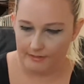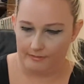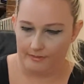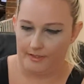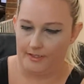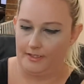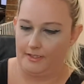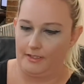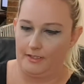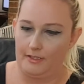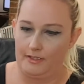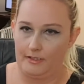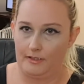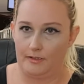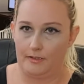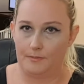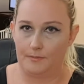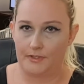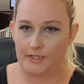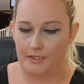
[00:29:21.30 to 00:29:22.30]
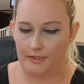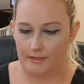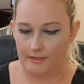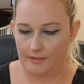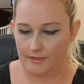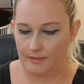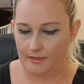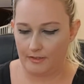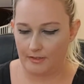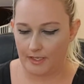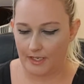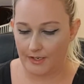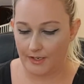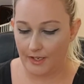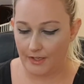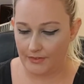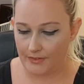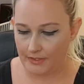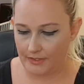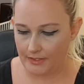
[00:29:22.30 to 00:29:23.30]
grabbed
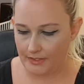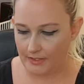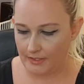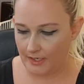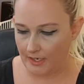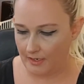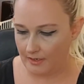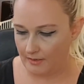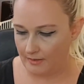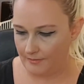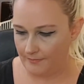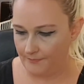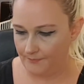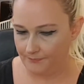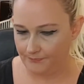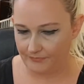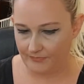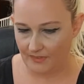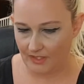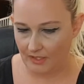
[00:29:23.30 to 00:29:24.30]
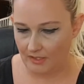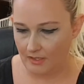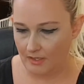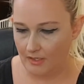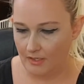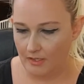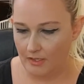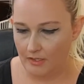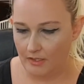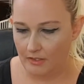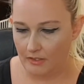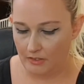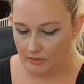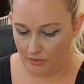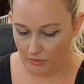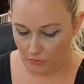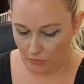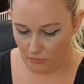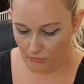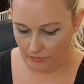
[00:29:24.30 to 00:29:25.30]
another
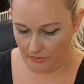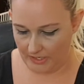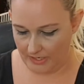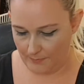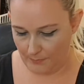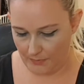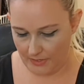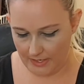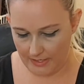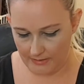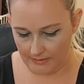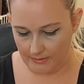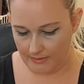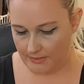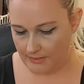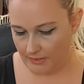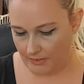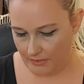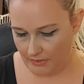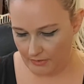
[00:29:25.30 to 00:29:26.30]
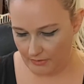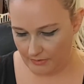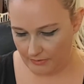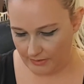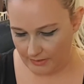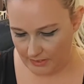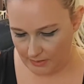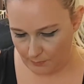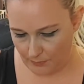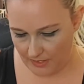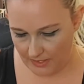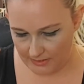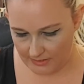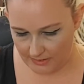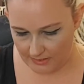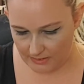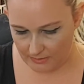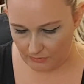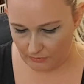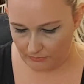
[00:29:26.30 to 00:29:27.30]
alright brand. So this brand
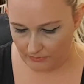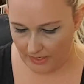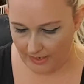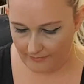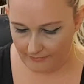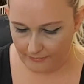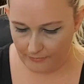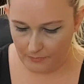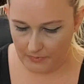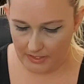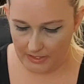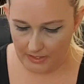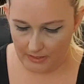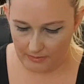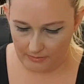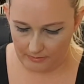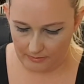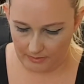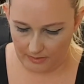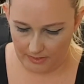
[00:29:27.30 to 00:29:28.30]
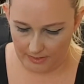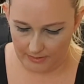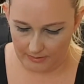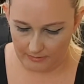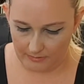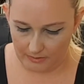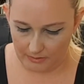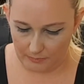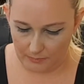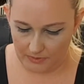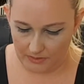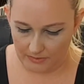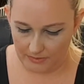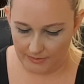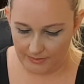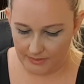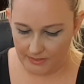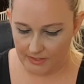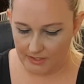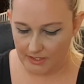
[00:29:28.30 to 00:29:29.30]
does alright for me online, to be
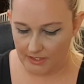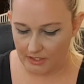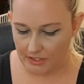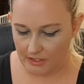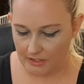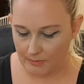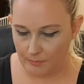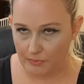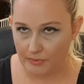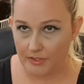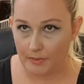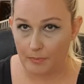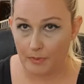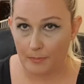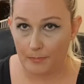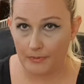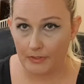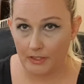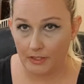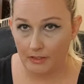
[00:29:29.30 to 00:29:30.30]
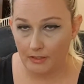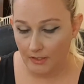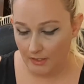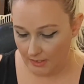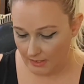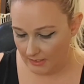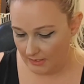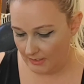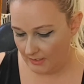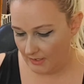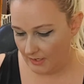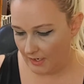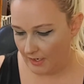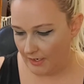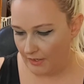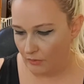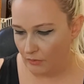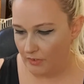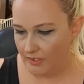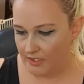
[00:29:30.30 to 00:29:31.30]
honest. It's actually pretty popular.
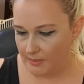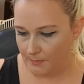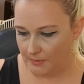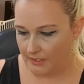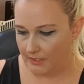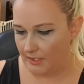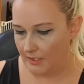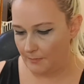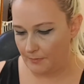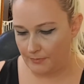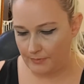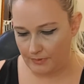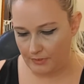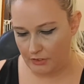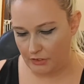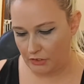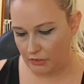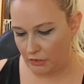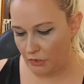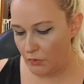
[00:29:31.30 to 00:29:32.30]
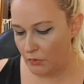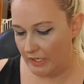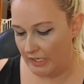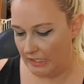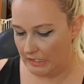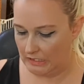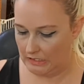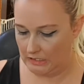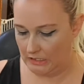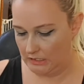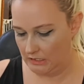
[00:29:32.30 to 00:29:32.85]
I always pick up Cookie.